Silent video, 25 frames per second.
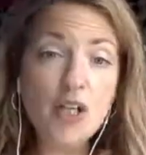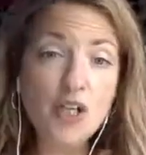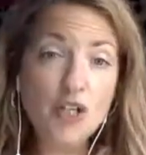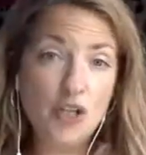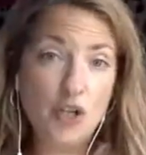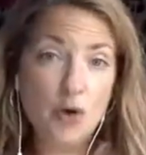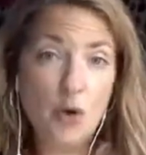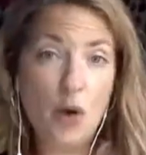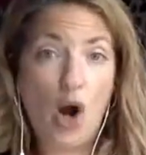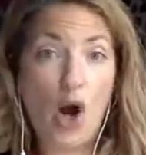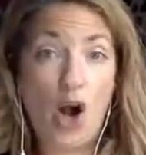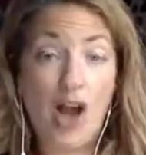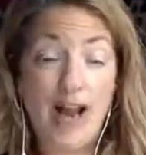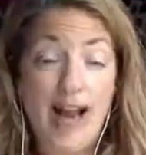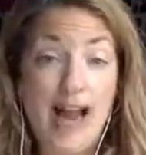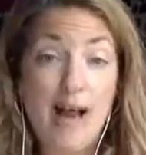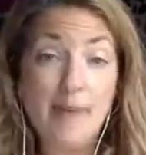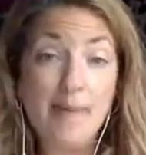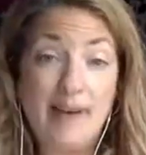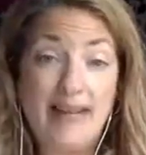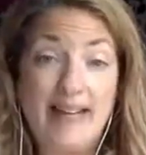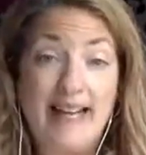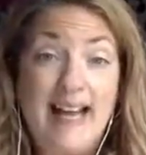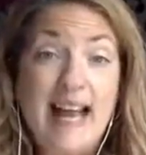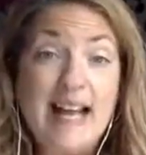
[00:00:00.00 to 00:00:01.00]

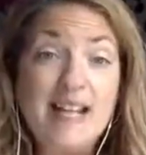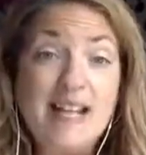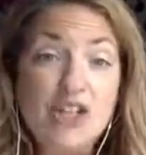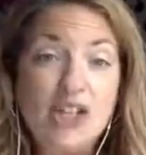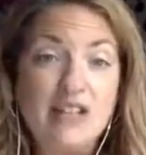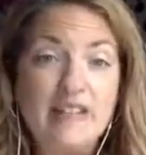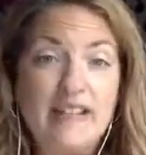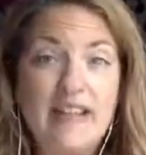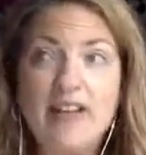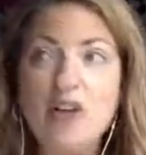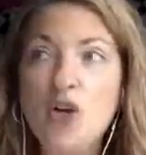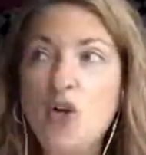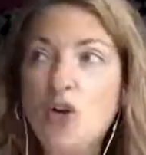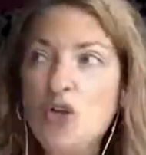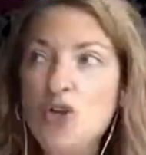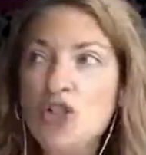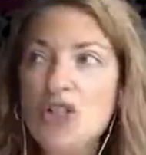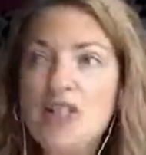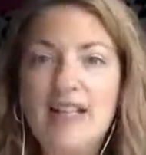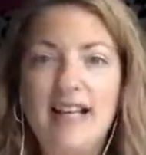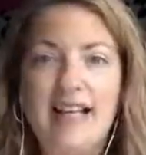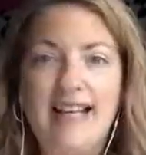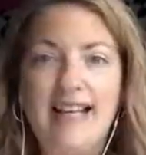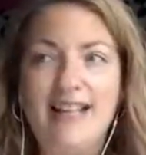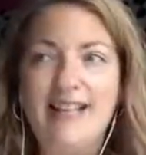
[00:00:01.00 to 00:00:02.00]
They're not
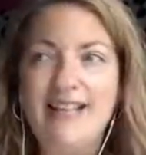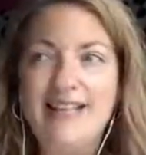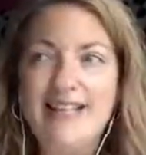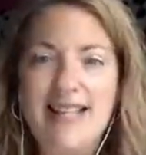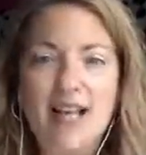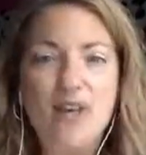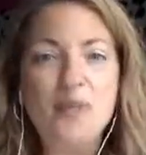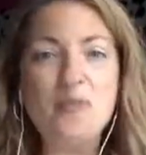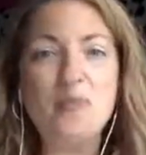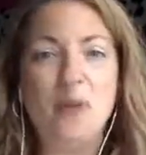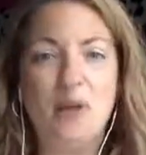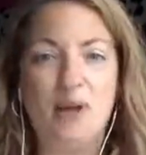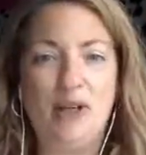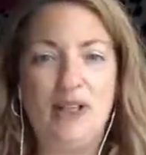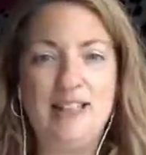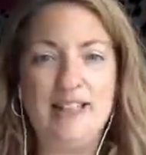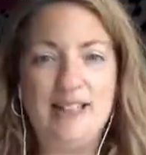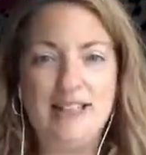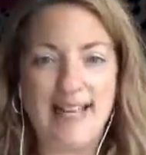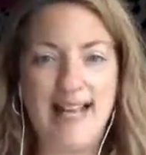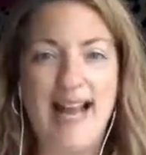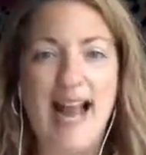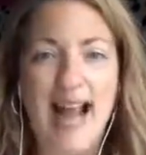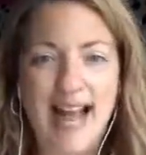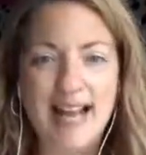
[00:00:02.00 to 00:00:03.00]
just like sound bites.
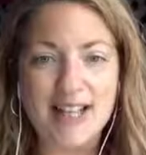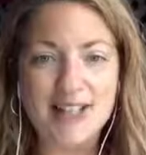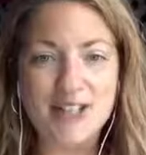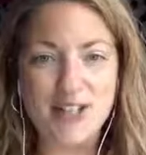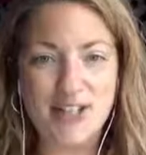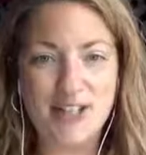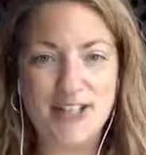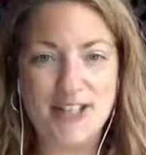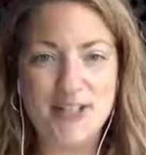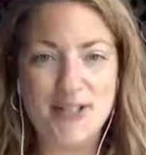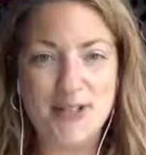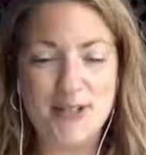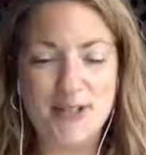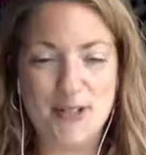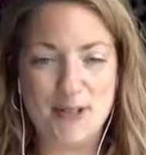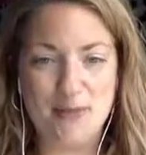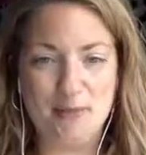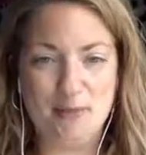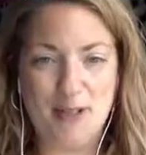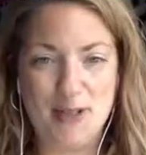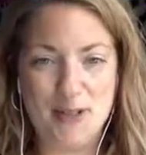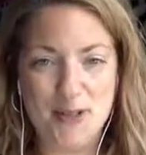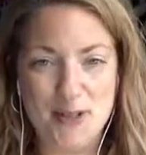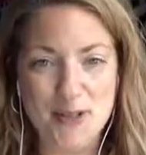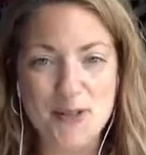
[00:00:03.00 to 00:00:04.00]
I actually use them.
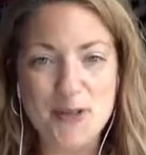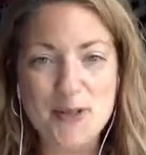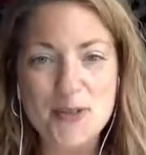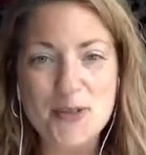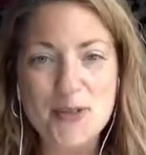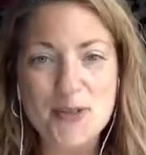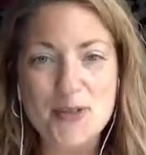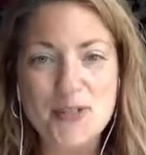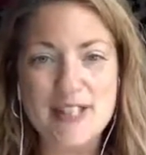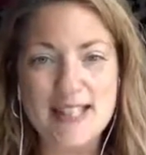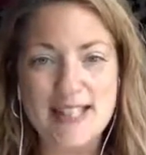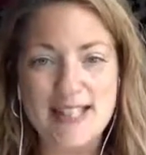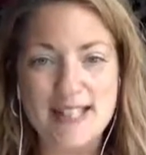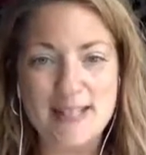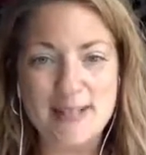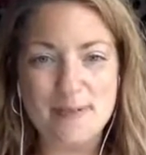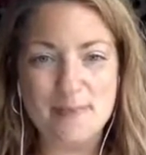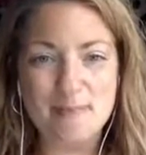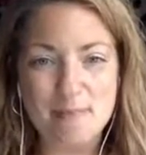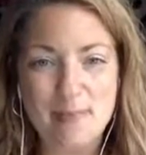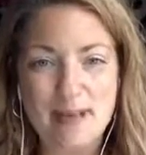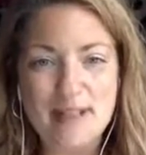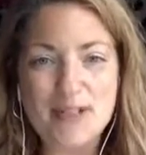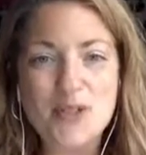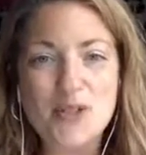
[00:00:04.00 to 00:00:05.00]
I use these
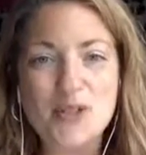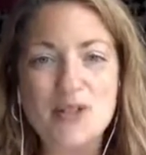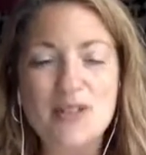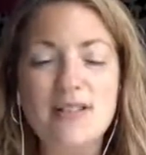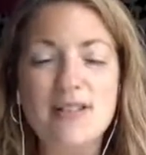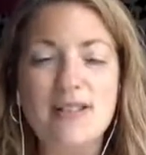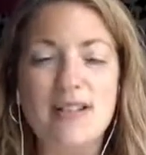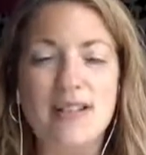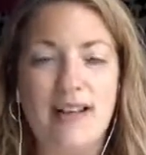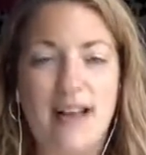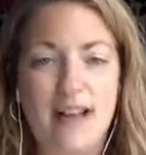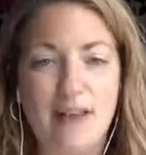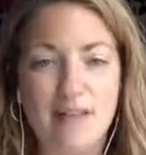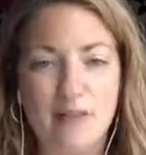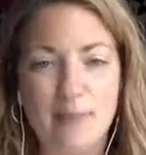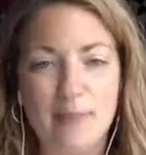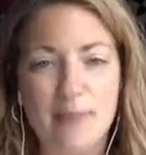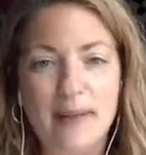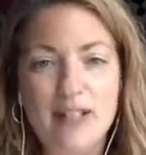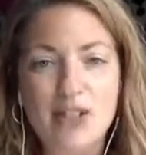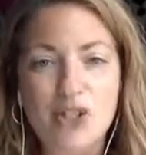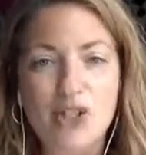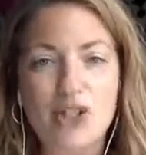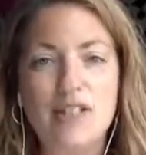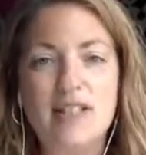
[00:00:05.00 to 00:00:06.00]
mantras and
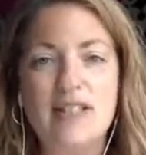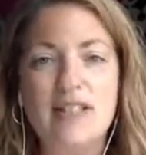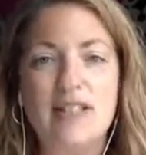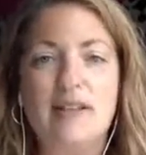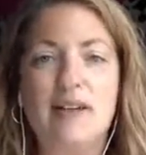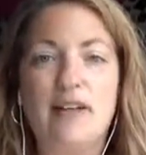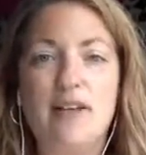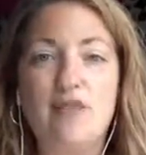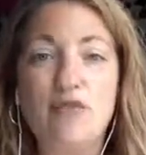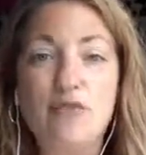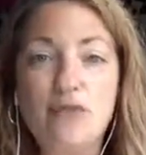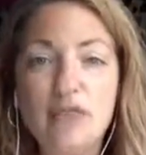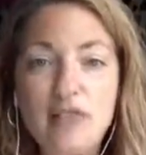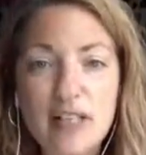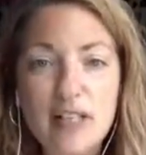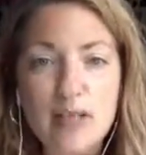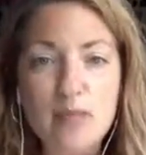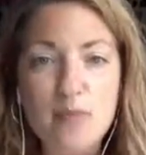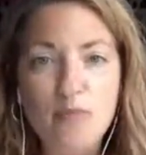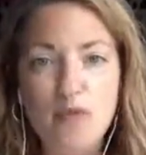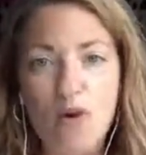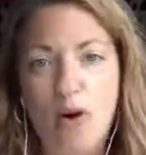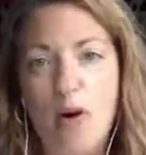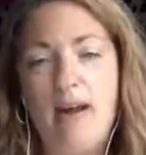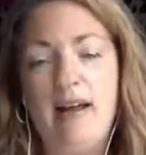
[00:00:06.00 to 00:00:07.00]
affirmations, and I
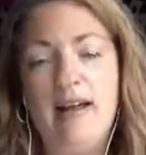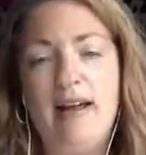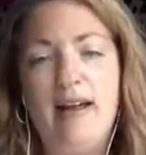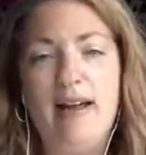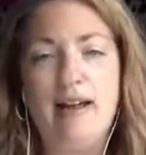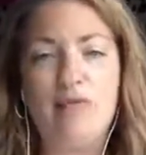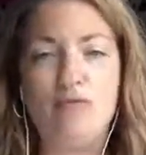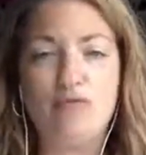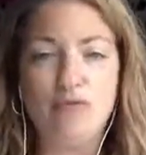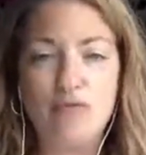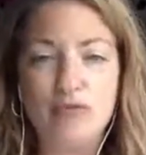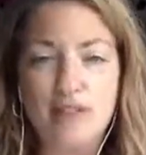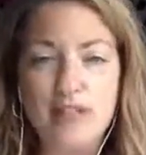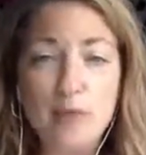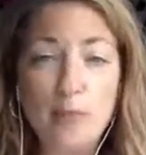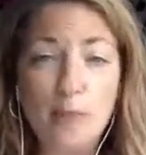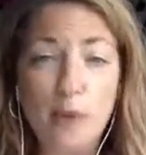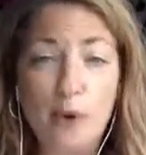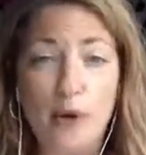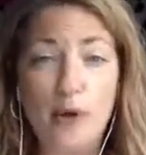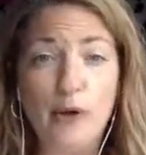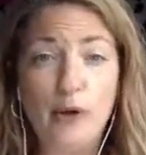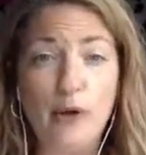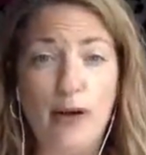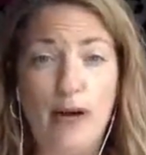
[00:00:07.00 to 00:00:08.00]
rewire and
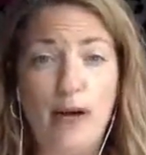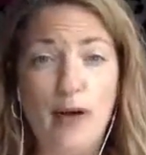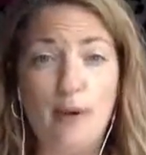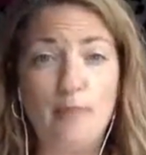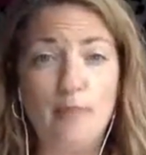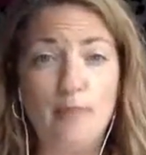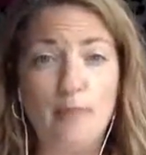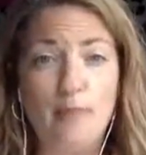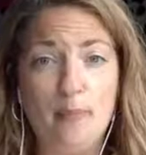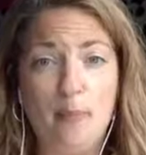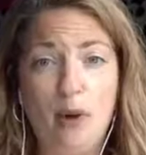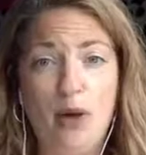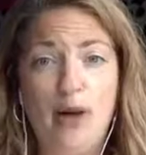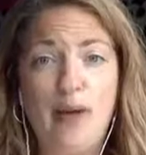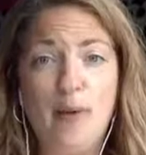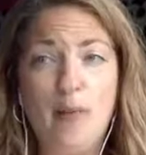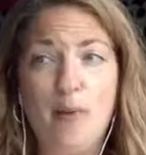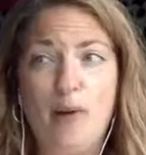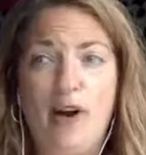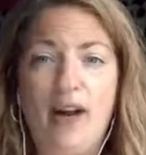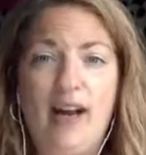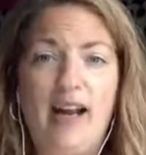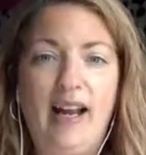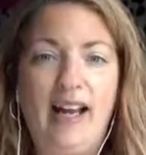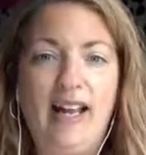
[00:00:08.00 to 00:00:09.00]
reprogram my
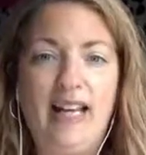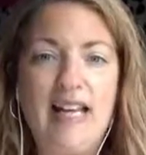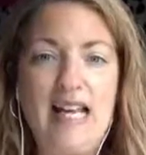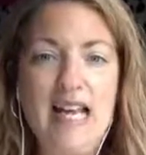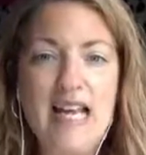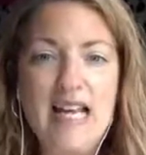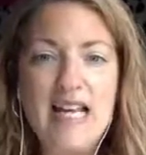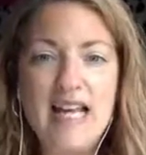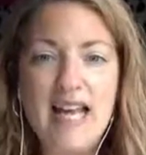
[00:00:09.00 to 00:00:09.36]
brain